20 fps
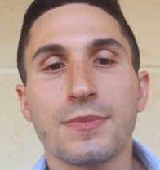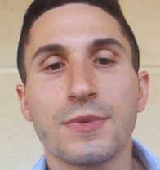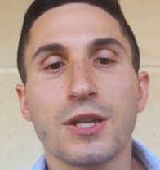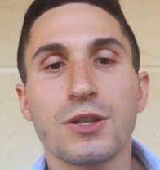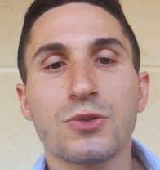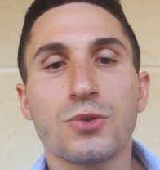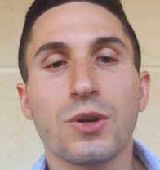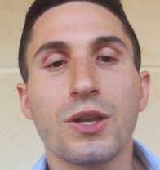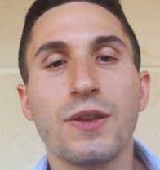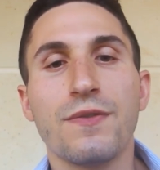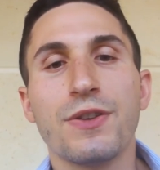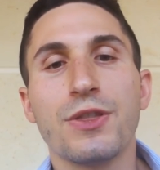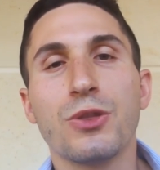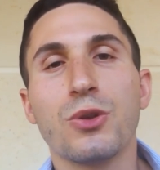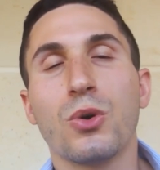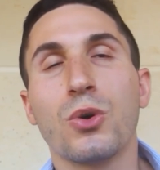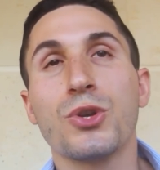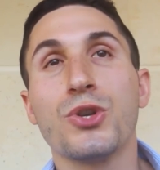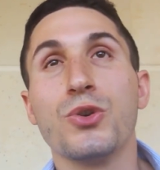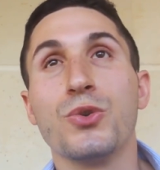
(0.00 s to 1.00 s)
So even
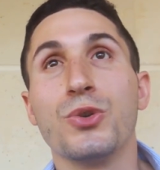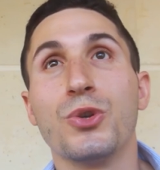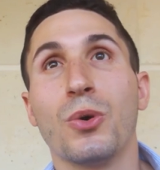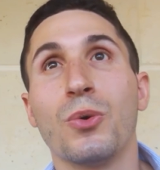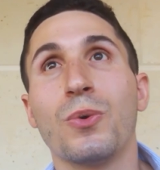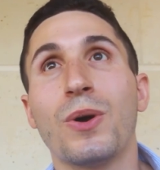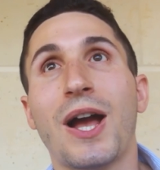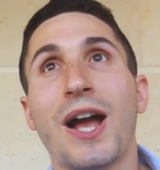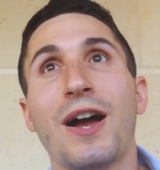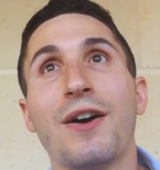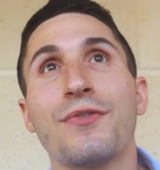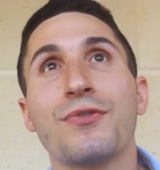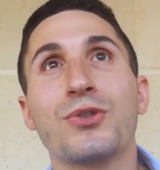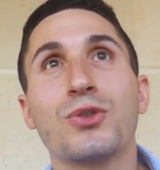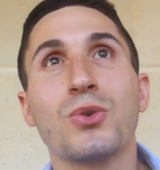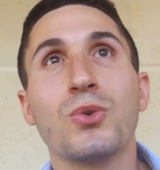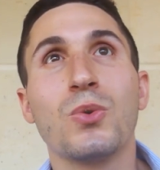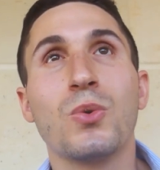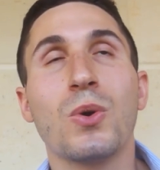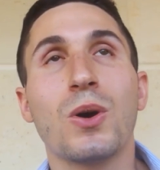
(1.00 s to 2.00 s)
though you don't have
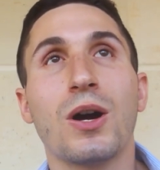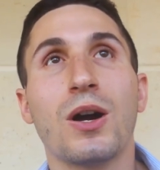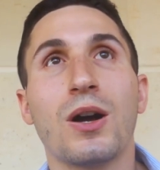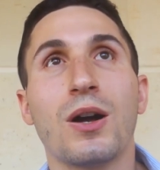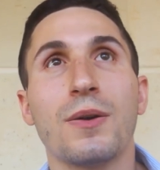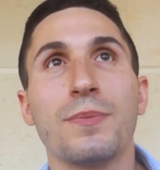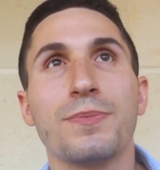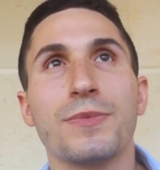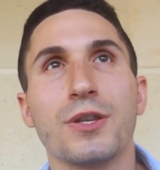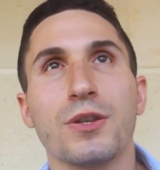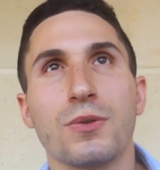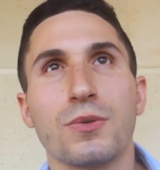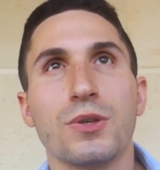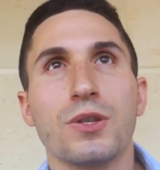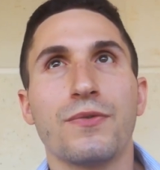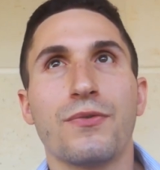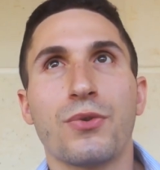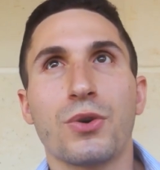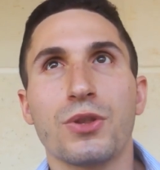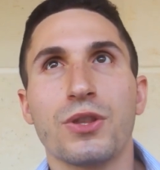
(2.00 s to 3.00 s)
to,
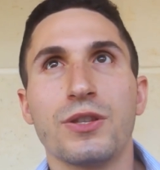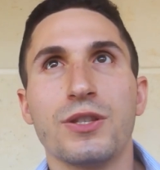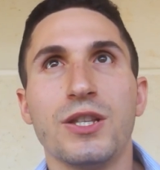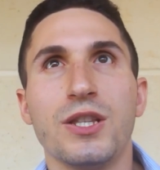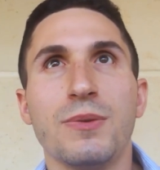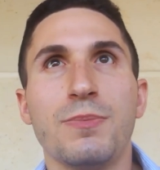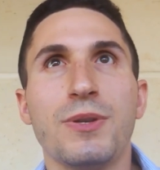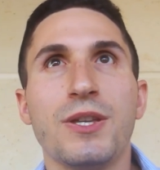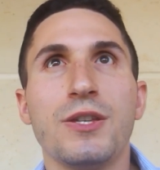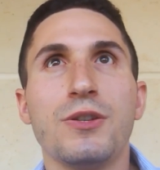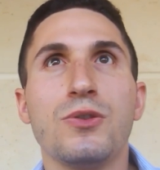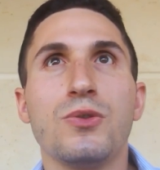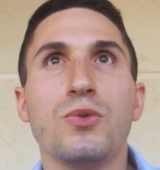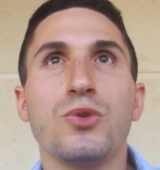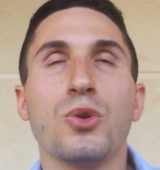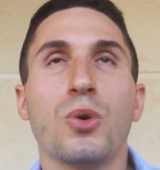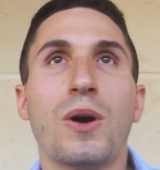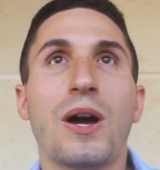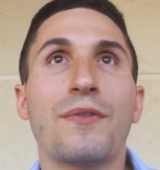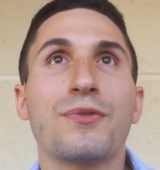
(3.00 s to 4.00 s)
for the DDP, you
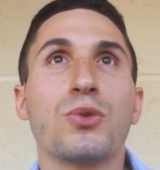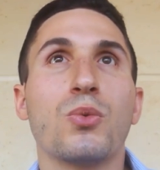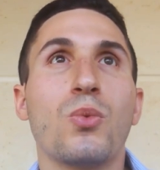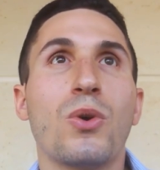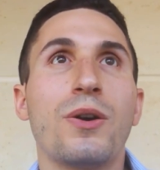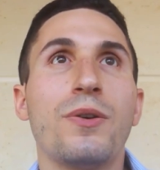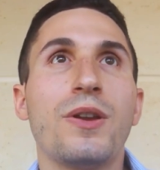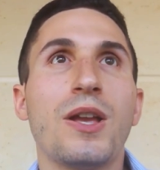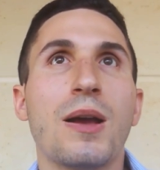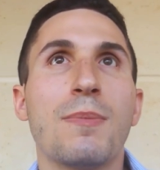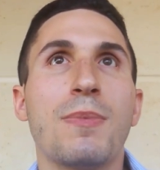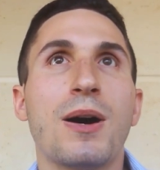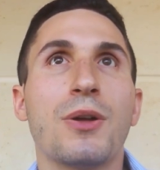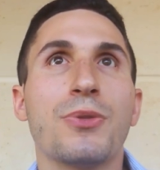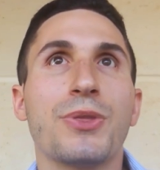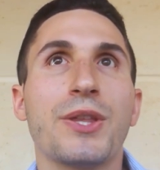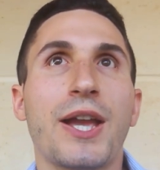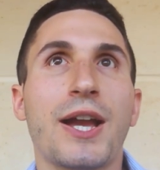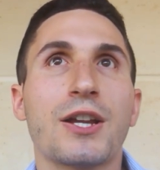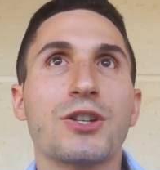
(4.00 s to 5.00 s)
don't have to worry
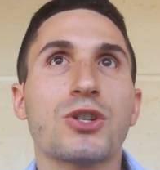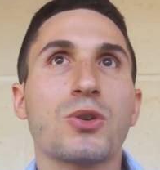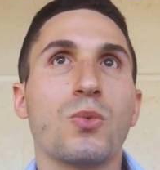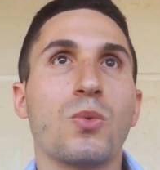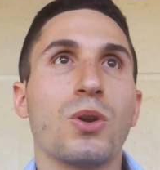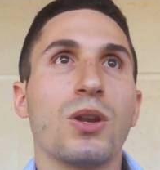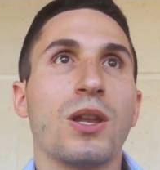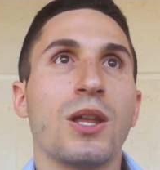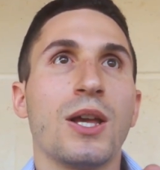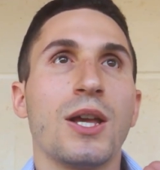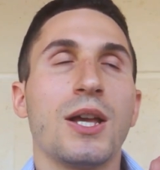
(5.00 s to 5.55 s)
about the actual,